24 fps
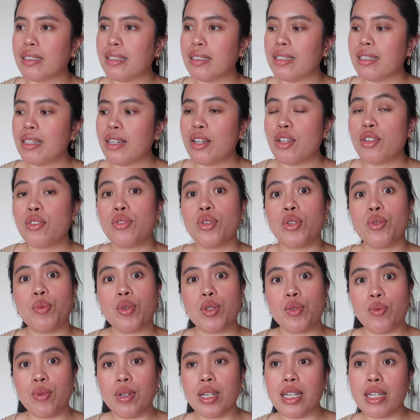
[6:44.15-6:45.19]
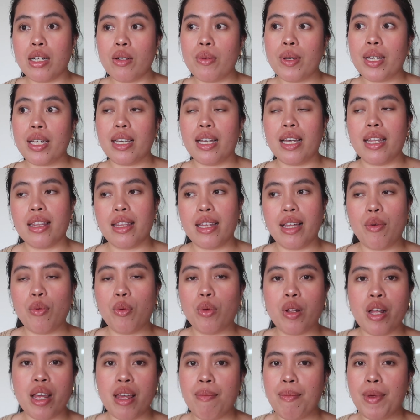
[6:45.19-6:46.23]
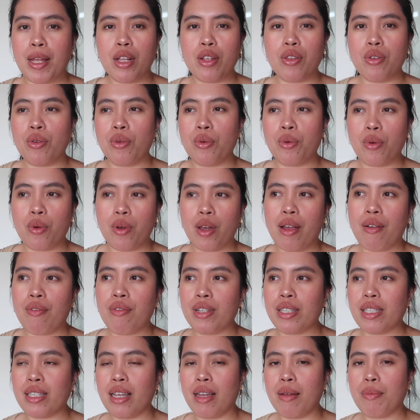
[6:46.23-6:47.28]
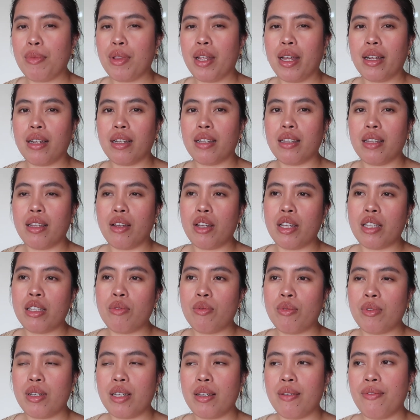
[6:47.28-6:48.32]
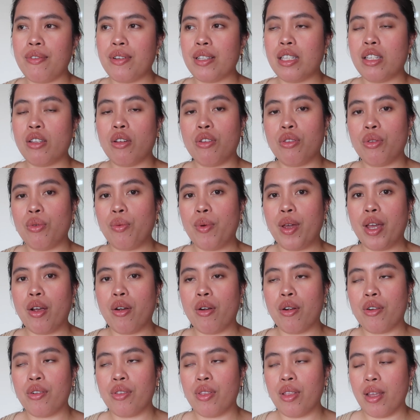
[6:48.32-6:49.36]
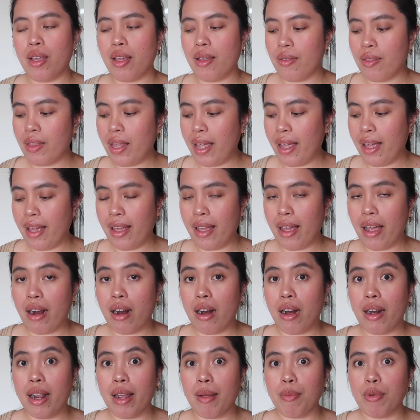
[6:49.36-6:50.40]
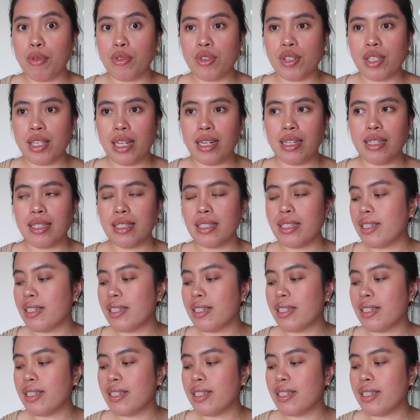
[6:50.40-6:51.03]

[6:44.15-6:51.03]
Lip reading: So it was really quick, and they will email you every time if it's on the way or they are able to send it.